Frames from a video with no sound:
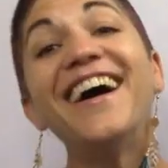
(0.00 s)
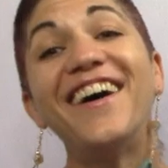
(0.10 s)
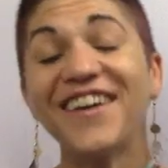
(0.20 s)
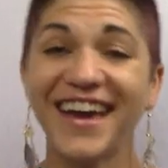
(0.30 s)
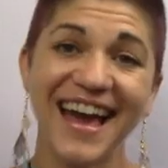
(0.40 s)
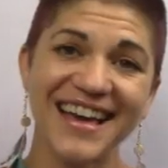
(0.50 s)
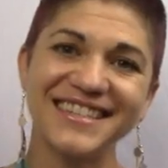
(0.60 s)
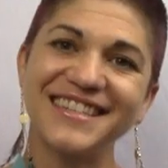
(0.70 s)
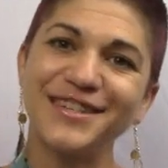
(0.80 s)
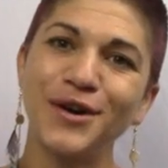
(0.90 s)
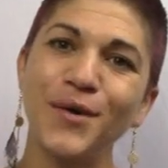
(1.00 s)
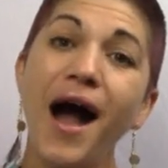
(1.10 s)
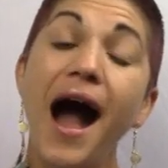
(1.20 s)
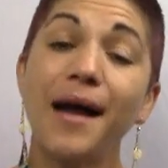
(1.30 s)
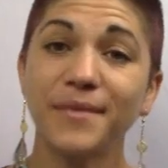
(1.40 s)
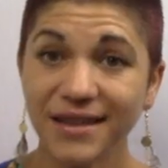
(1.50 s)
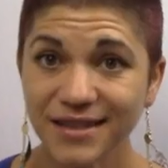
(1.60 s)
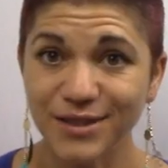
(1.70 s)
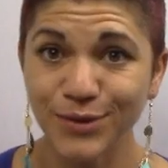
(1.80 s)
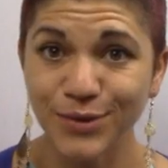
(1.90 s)
Okay guys, so I'm going
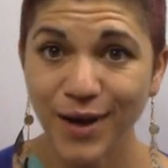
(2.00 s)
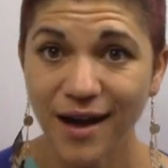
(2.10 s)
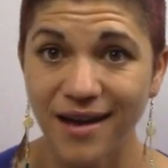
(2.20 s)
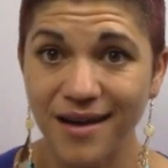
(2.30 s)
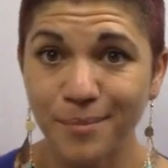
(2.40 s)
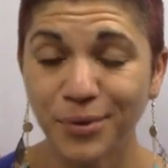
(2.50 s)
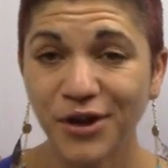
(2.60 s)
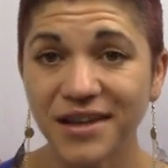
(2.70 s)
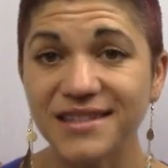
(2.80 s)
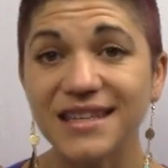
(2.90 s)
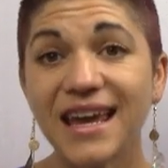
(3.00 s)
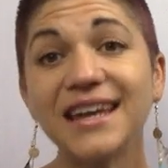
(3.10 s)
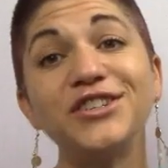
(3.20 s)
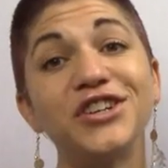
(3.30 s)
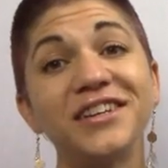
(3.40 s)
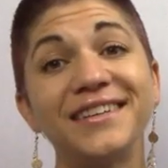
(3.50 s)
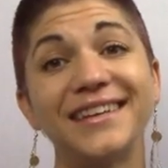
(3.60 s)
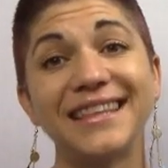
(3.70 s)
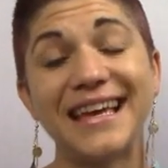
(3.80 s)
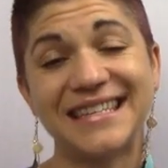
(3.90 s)
to do a
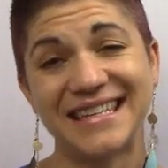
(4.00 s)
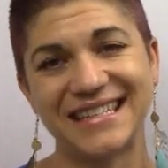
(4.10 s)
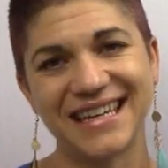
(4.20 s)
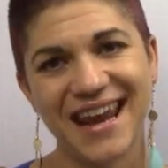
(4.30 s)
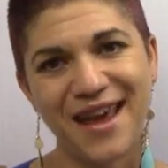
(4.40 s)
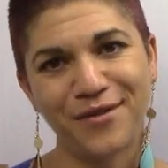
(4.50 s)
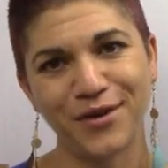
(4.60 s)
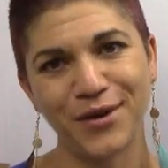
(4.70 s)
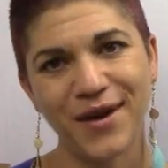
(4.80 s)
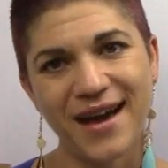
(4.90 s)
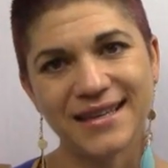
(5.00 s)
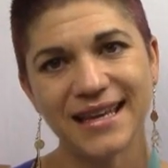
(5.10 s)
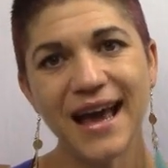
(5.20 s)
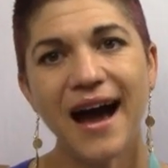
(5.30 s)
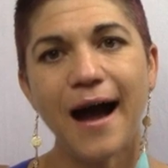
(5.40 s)
pronunciation lesson today for you guys.